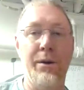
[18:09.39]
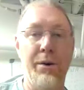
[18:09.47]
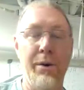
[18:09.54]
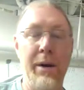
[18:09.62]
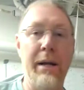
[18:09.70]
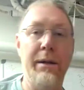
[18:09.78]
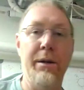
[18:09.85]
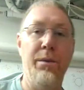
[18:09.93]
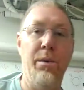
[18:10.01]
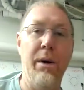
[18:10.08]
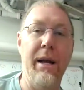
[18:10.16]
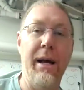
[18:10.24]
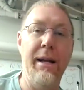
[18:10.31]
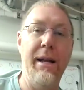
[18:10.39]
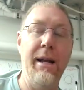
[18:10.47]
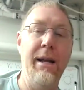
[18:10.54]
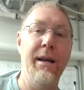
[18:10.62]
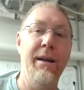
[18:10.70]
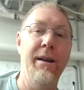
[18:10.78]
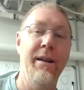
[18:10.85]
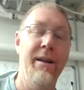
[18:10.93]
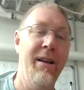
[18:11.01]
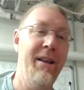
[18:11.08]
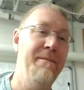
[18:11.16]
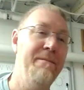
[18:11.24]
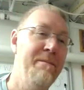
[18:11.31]
corrected what I did.
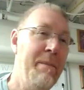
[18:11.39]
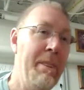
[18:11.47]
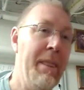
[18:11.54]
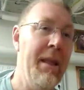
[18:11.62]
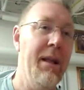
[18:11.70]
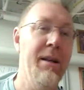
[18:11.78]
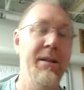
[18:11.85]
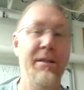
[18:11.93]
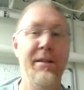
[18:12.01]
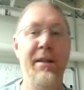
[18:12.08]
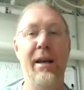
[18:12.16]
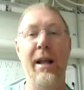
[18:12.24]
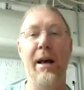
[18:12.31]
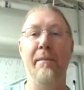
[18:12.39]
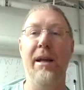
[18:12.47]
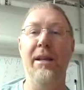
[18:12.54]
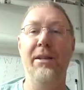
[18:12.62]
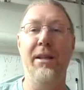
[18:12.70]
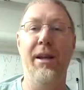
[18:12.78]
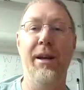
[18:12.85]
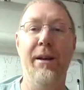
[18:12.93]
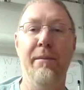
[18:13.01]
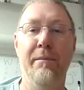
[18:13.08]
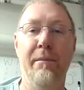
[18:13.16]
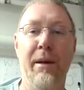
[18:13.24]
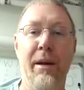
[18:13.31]
Said I messed
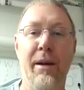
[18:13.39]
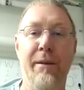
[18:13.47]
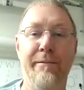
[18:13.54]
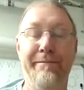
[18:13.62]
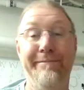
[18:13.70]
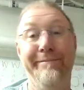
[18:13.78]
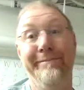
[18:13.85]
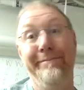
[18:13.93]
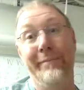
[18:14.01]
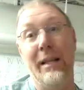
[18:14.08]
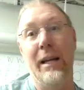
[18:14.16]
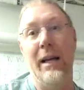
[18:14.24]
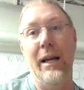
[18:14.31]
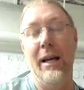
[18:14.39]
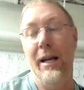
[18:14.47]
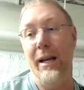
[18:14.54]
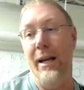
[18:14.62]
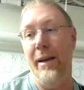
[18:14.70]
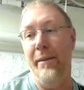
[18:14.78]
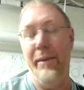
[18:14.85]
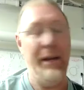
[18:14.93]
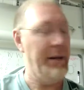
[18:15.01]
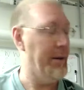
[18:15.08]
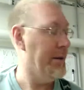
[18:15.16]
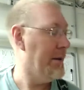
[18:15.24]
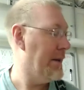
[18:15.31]
up, but I
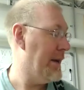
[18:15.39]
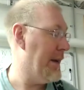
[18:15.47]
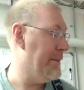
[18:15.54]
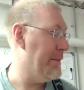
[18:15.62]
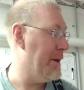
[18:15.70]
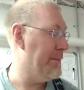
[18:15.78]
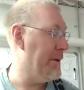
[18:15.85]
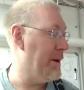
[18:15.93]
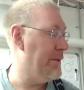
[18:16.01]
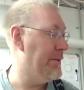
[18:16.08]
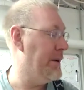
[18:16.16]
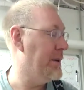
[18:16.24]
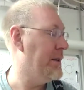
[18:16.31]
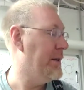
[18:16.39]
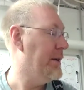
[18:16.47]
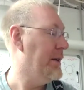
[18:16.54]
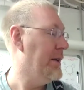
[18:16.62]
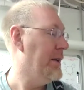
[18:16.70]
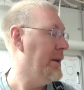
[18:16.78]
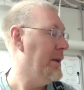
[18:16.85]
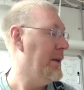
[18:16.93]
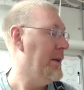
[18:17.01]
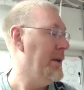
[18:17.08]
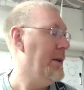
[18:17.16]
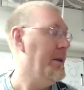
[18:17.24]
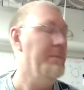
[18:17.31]
mean, I'm not perfect.
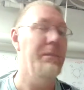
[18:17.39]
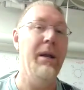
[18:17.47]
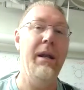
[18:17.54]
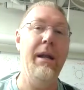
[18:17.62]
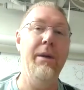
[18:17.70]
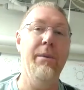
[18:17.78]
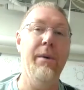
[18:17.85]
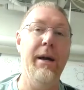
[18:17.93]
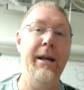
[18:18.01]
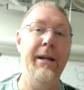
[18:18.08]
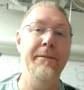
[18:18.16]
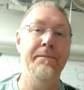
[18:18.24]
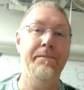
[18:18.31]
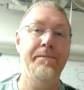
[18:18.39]
But anyway,